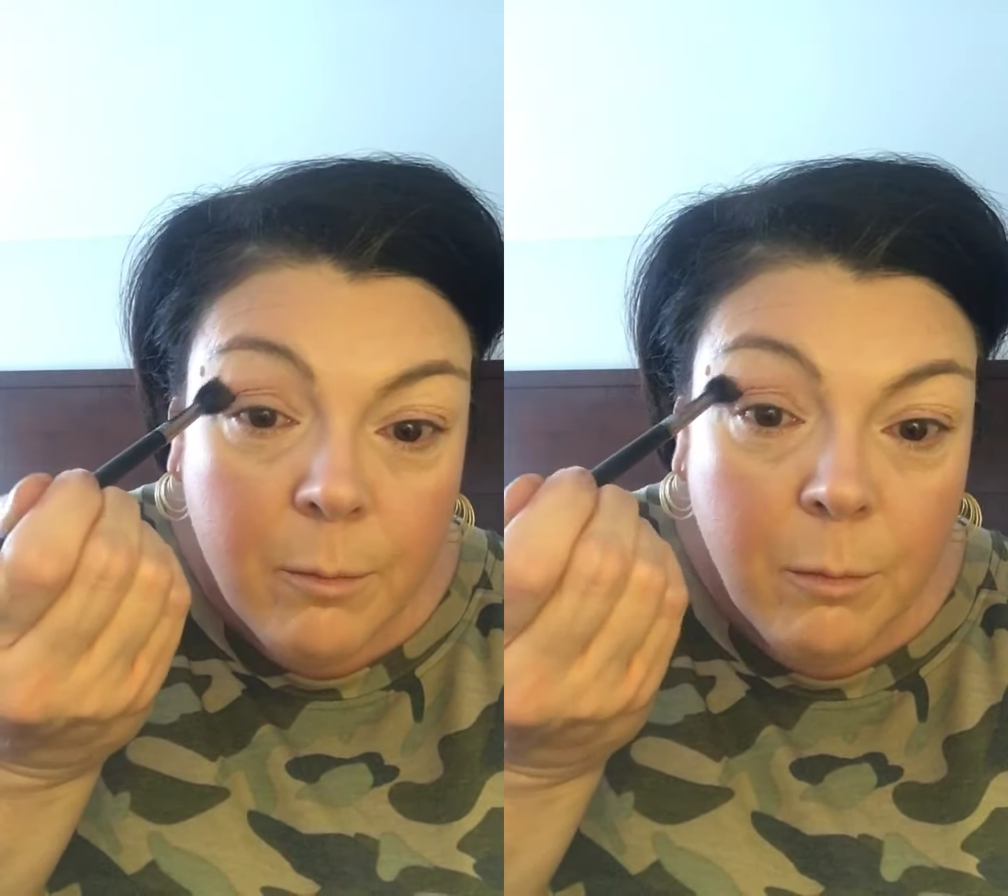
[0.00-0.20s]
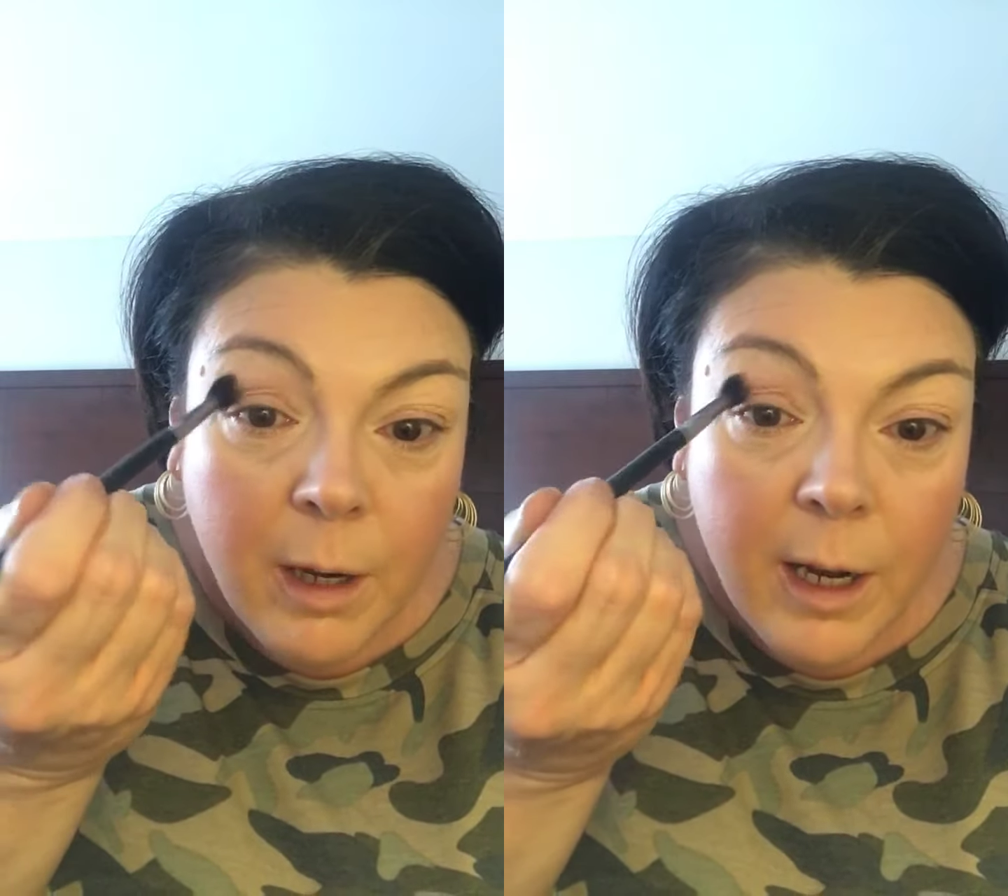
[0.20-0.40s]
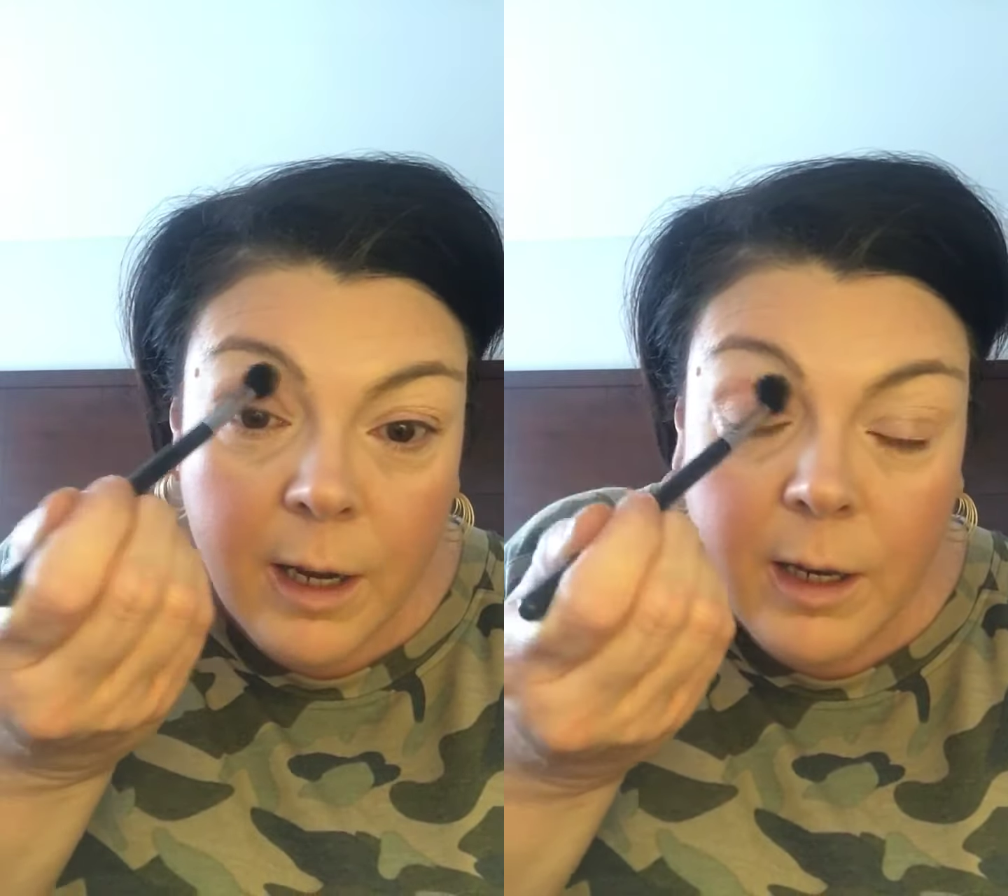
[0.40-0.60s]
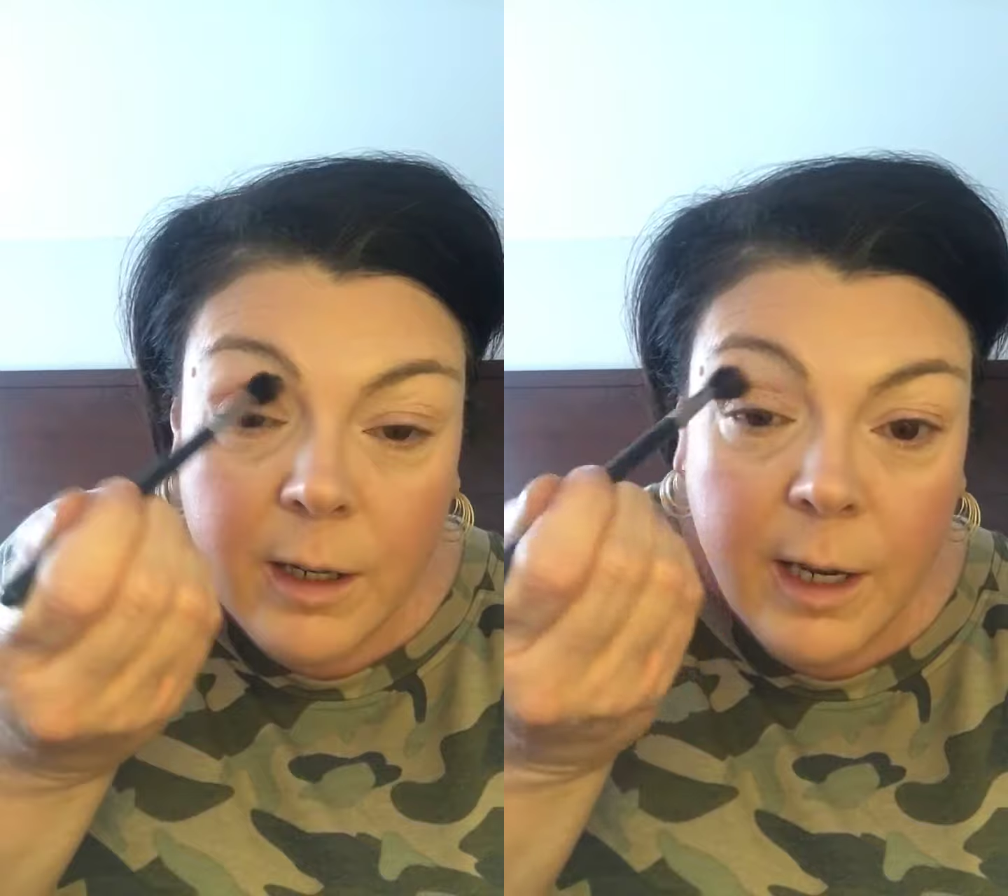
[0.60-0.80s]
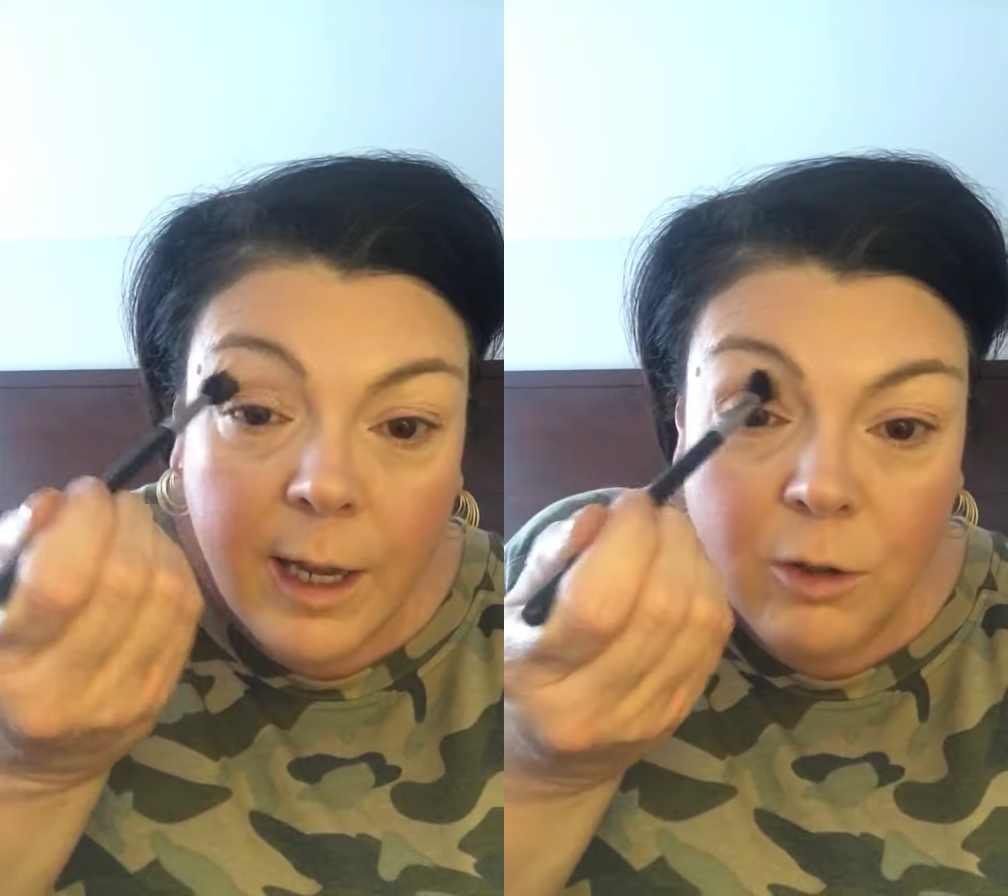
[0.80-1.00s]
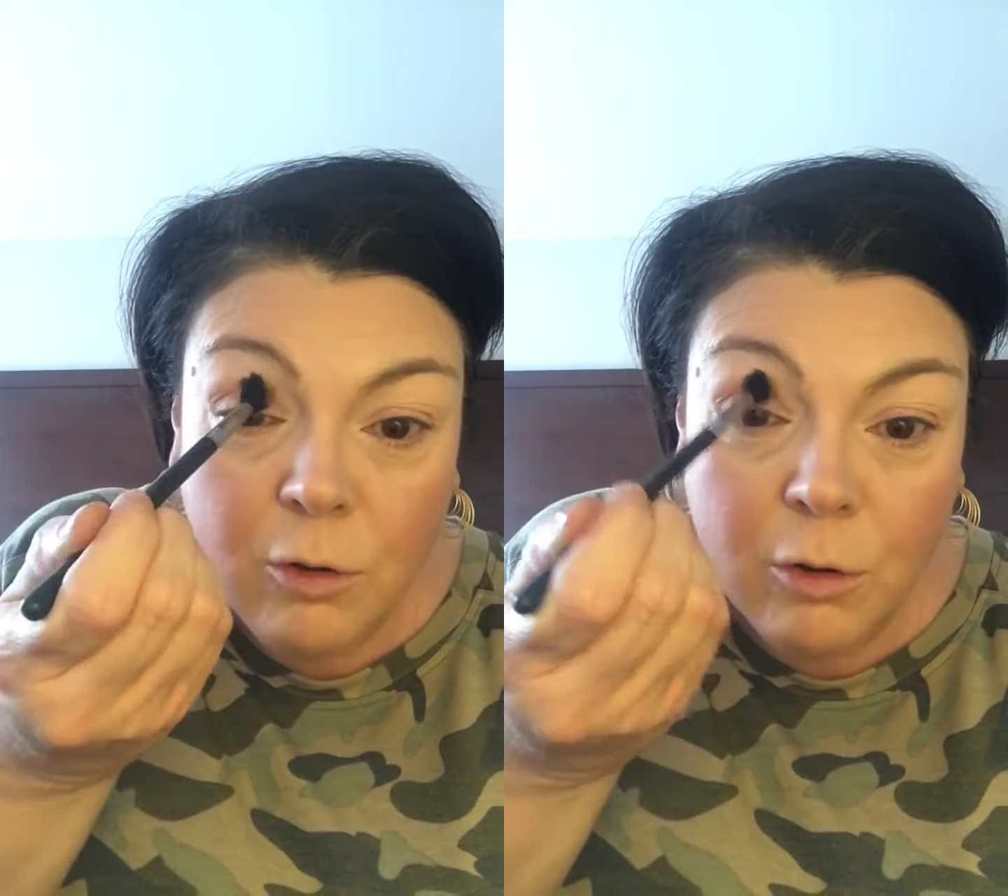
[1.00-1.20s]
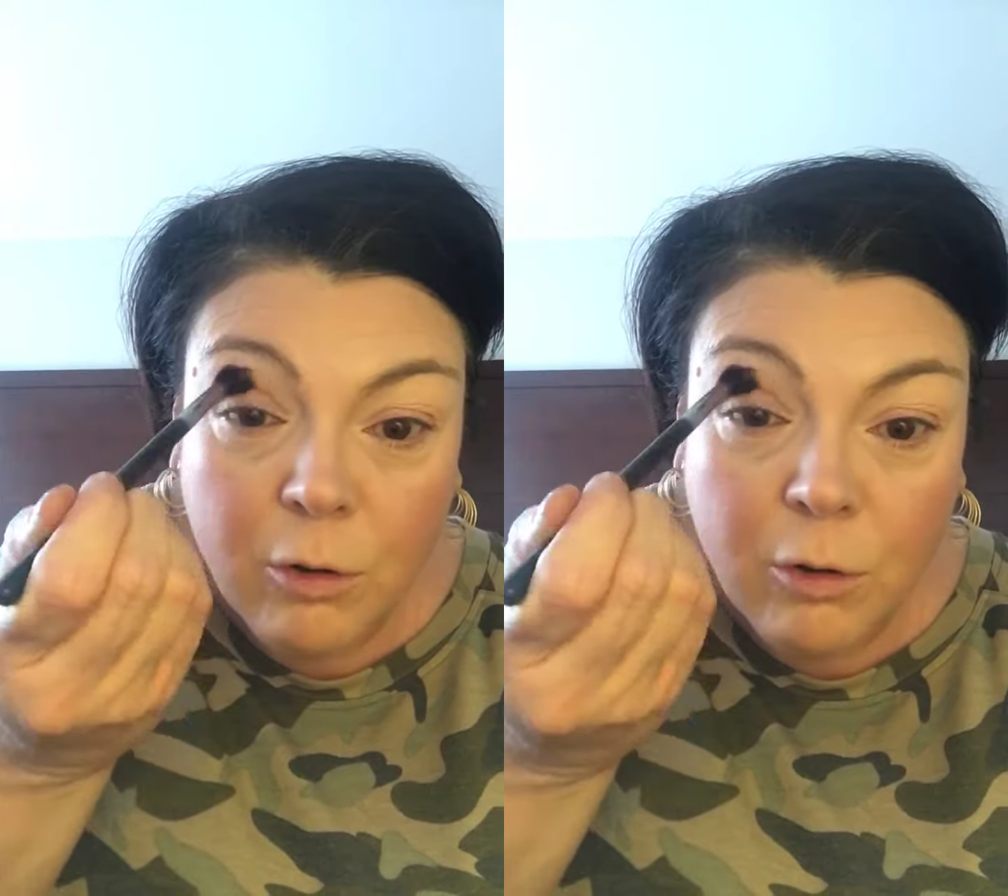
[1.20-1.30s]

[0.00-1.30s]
my natural